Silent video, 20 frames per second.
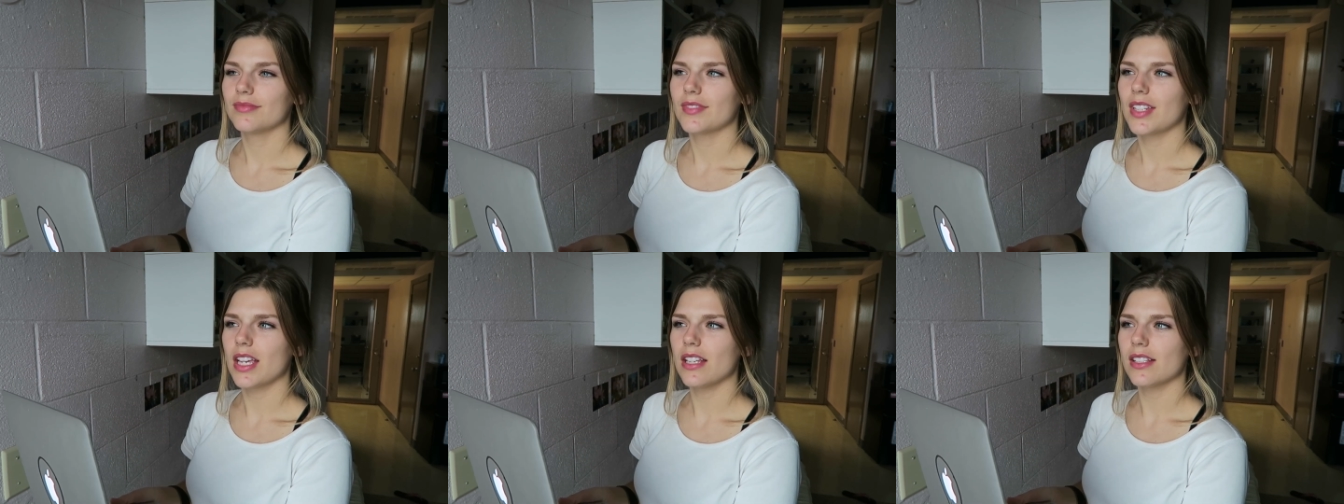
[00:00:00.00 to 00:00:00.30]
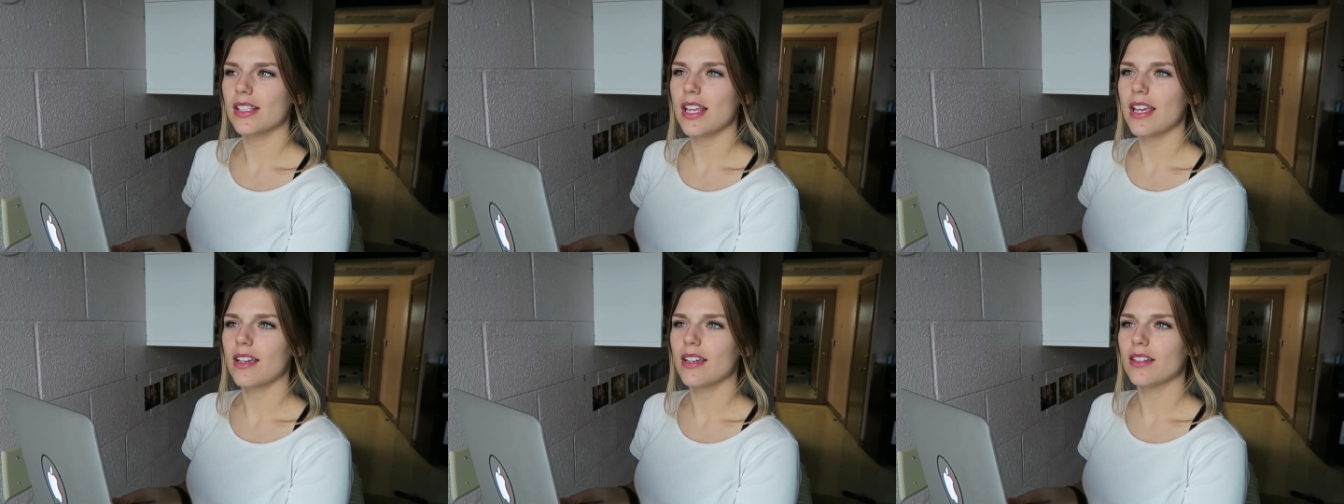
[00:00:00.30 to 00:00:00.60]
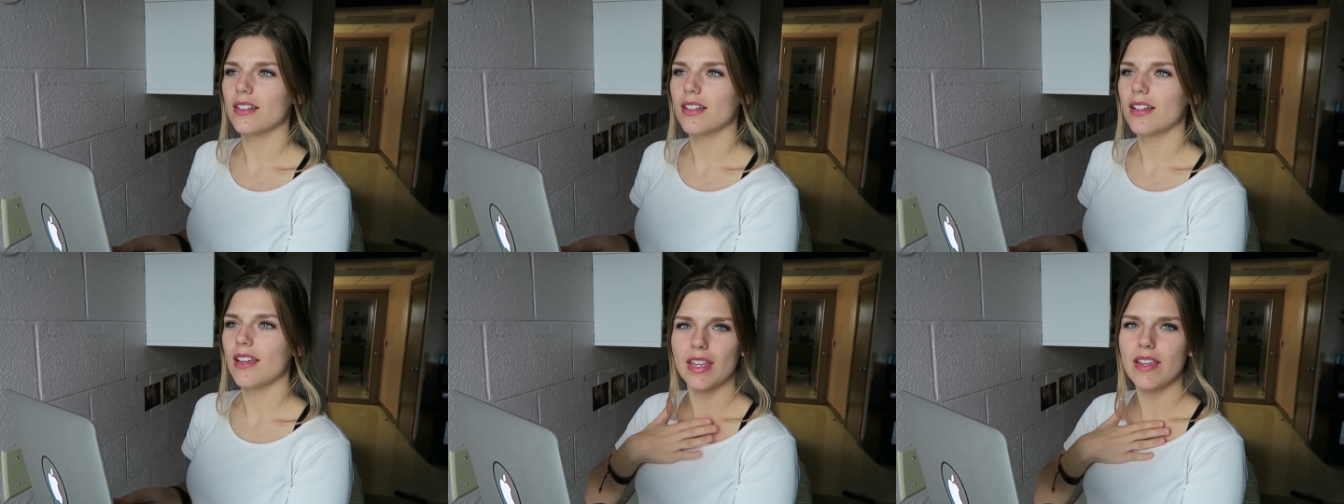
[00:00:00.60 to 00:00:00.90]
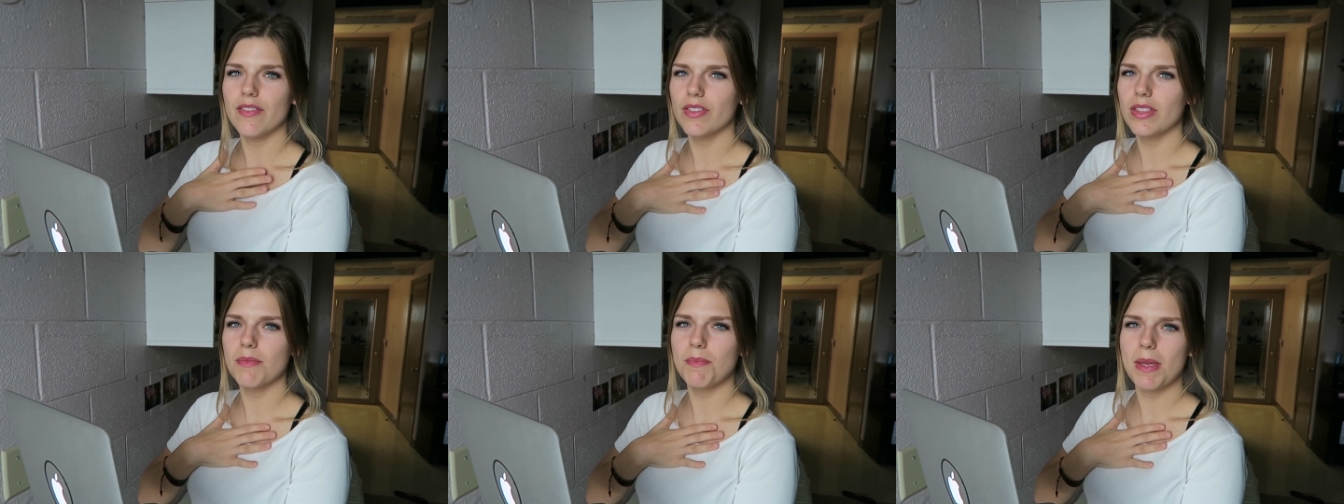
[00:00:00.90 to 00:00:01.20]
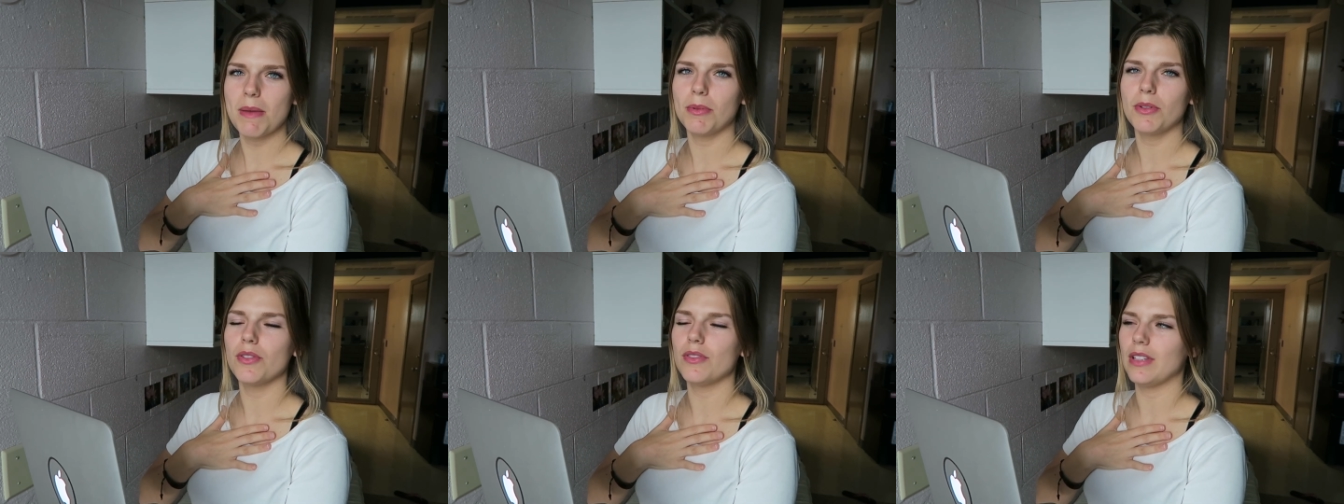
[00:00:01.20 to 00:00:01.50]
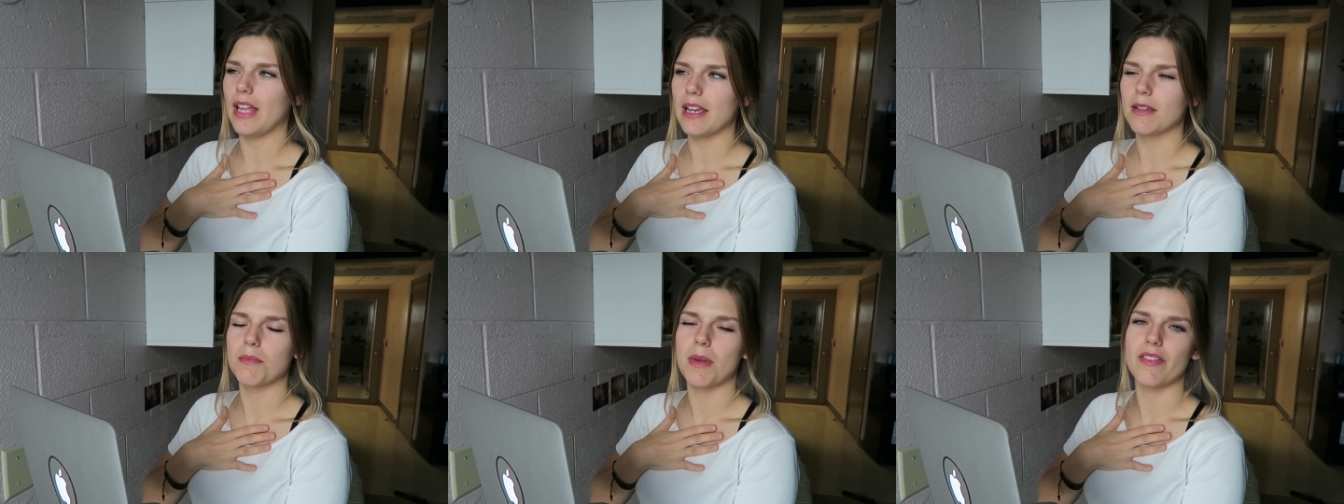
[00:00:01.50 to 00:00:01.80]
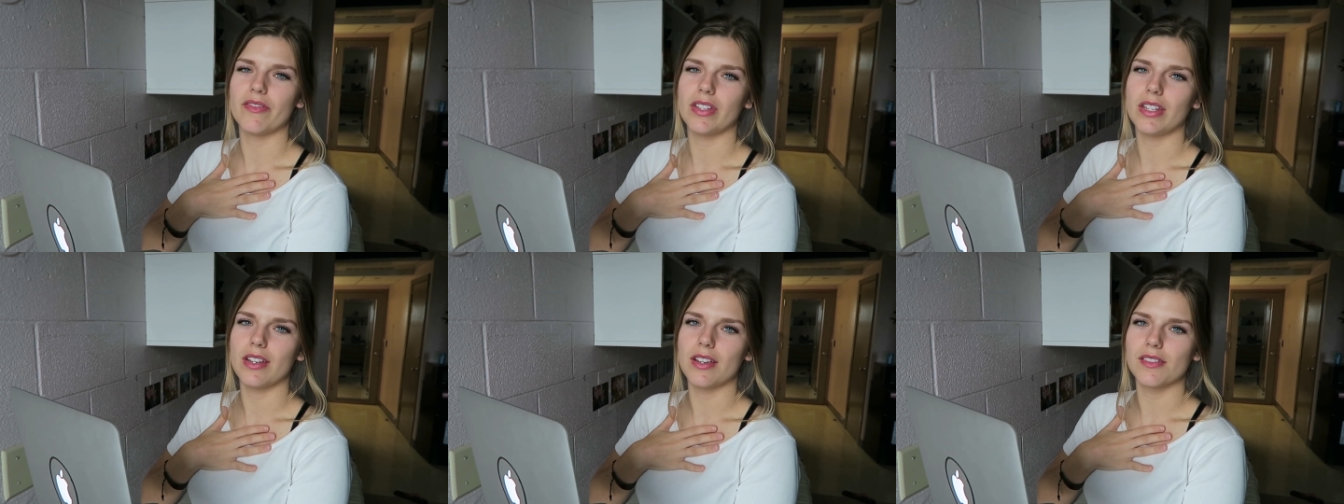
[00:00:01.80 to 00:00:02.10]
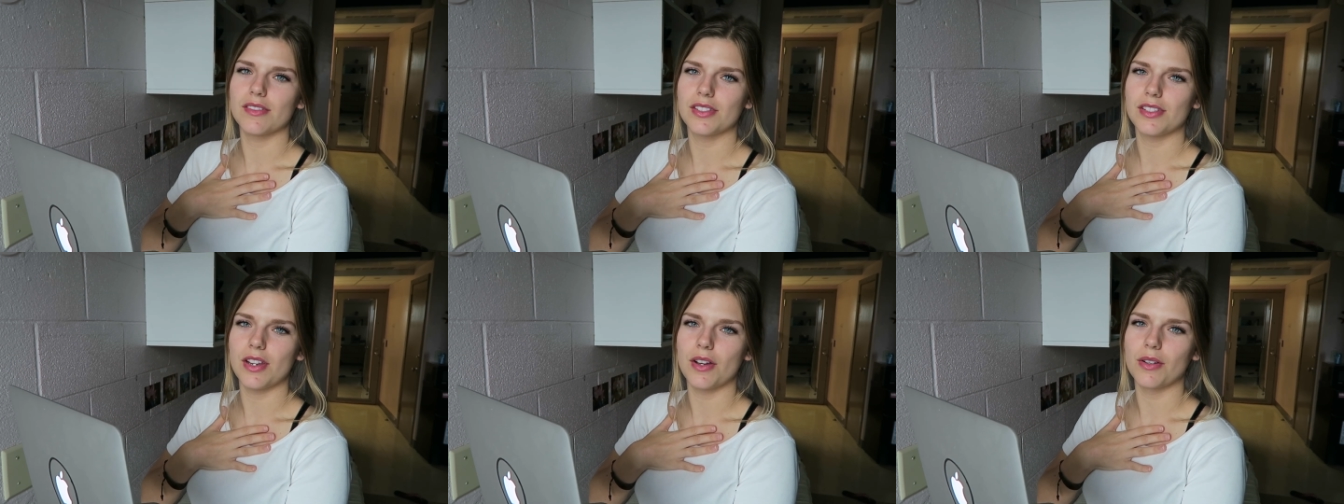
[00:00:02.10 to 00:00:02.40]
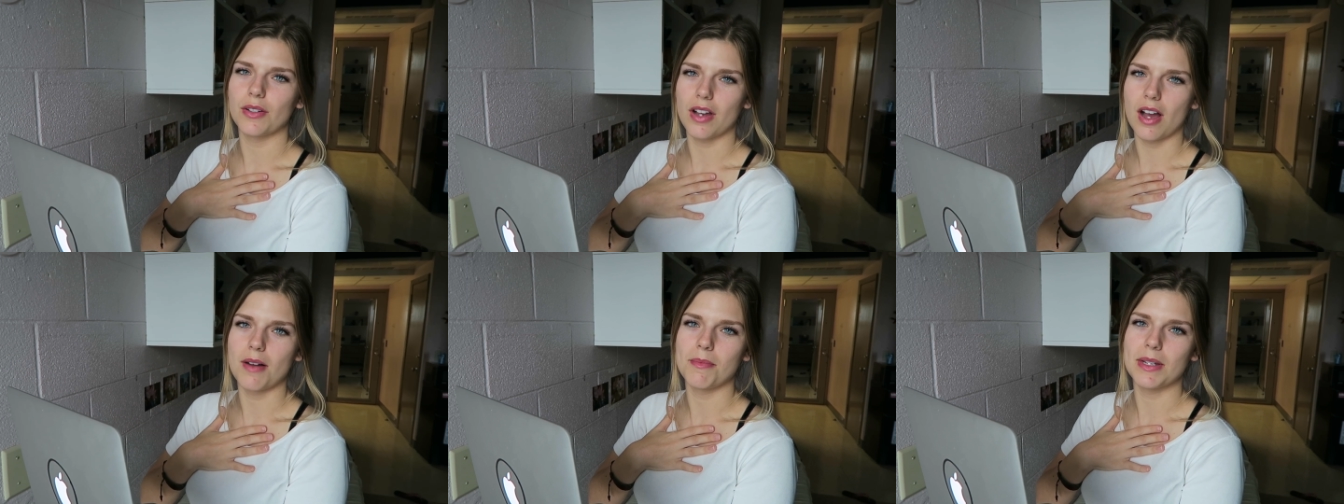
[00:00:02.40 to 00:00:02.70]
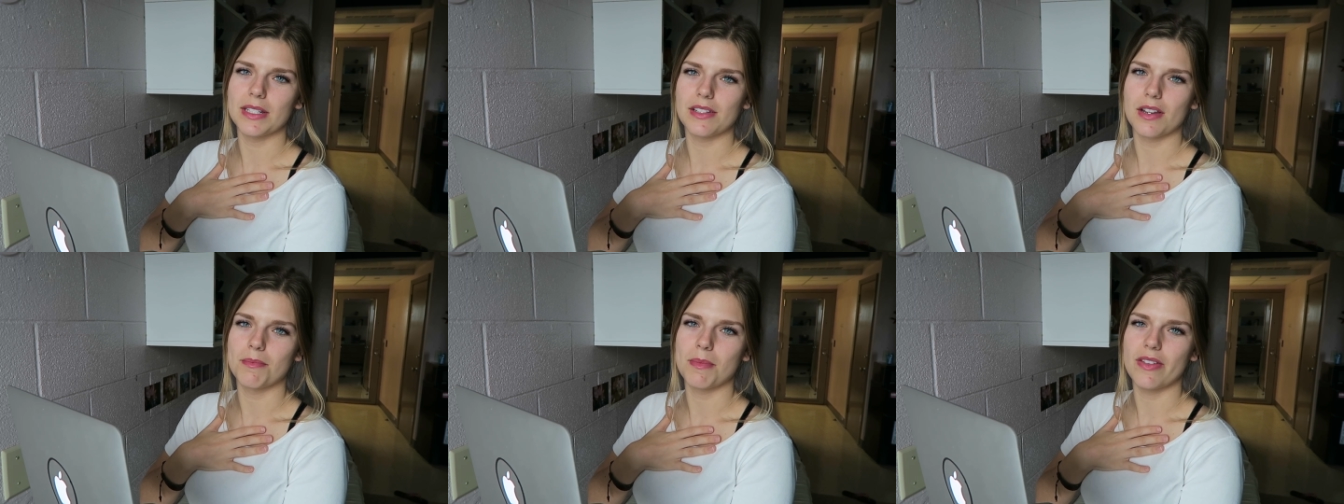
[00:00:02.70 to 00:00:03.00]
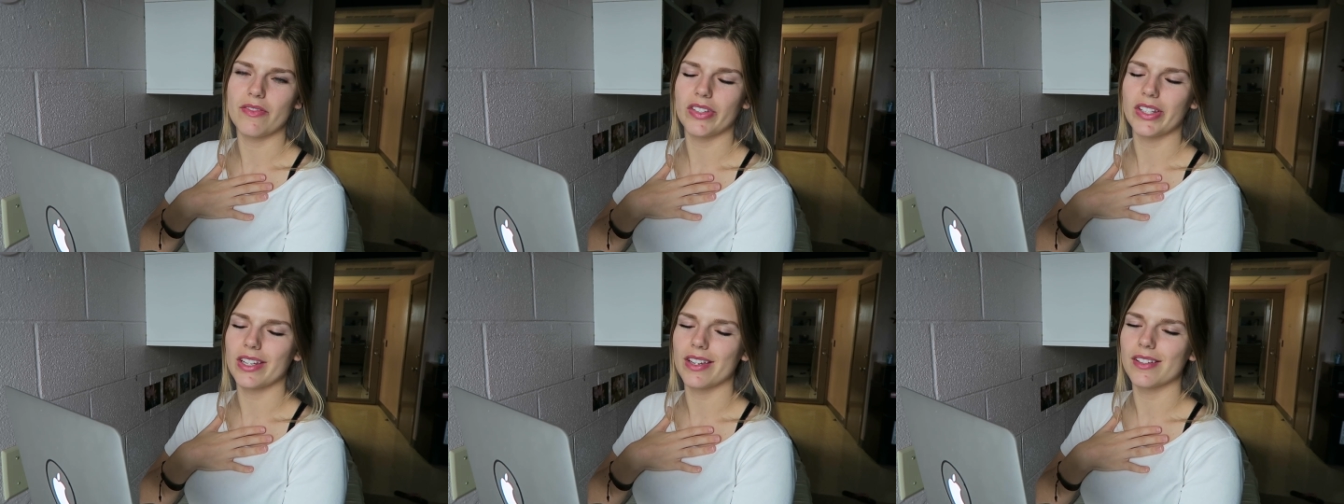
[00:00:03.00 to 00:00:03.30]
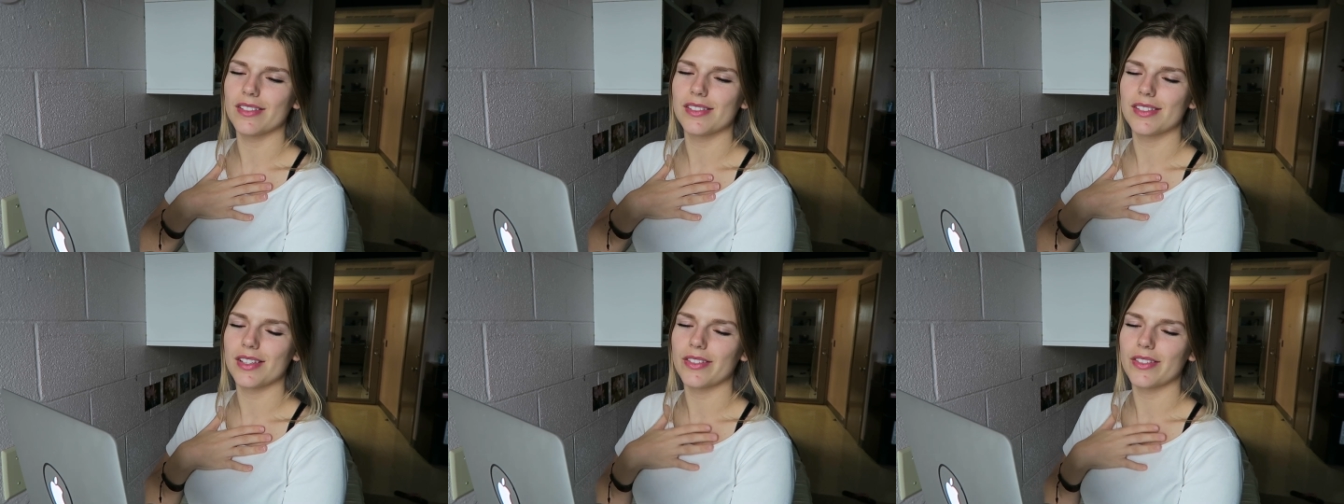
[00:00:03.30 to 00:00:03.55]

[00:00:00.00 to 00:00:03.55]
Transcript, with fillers: because like even the people who like my videos don't comment on my videos,